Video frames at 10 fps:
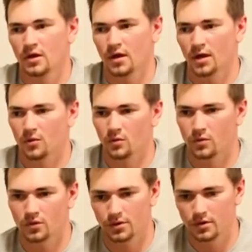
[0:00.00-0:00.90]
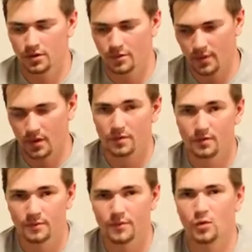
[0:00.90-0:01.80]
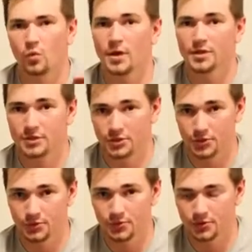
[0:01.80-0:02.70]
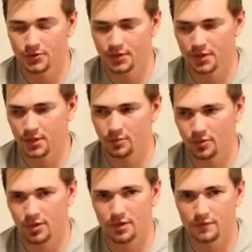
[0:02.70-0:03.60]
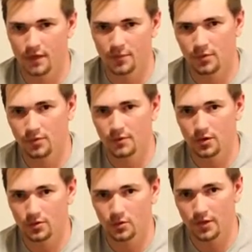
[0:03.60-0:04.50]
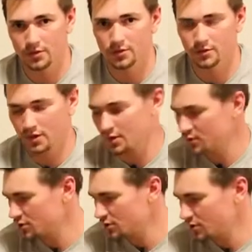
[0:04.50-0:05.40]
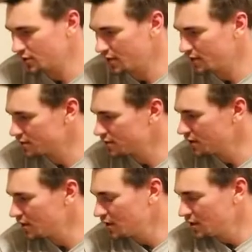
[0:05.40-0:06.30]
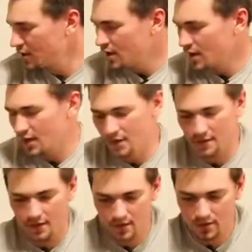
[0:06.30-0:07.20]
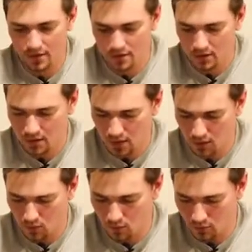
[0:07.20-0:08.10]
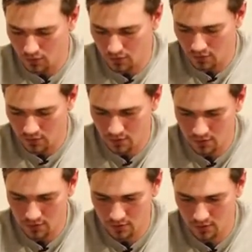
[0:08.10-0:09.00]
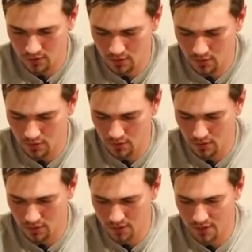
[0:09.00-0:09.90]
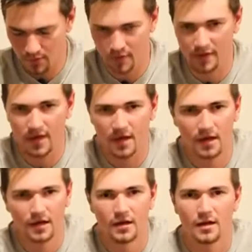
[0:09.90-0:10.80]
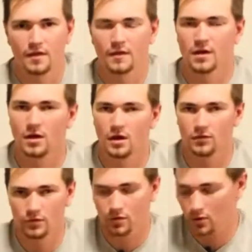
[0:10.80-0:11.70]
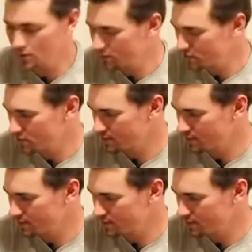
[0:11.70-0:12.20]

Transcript: I wore the bottom wetsuit, the neoprene five millimeter wetsuit that I just showed you guys. And then I wore, on top of that, the coveralls.